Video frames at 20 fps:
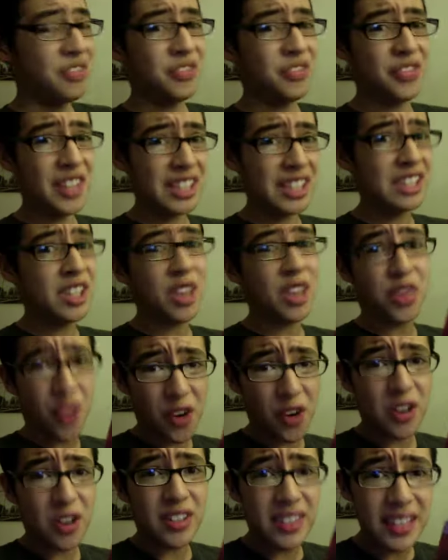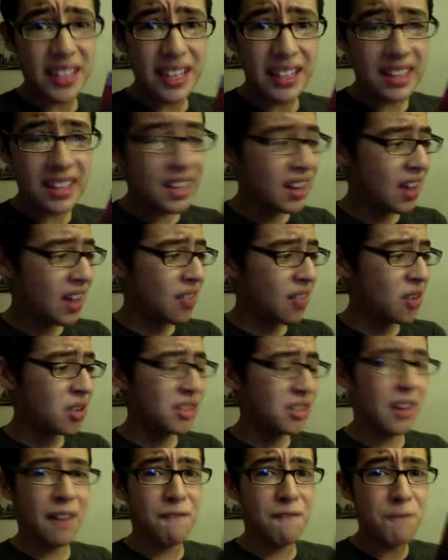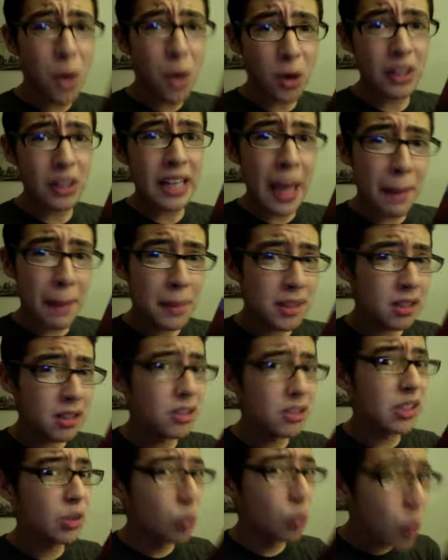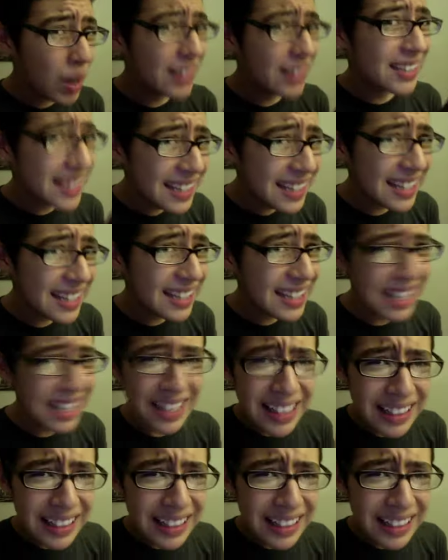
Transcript: this is the 3rd season and there's like 40 episodes in one season.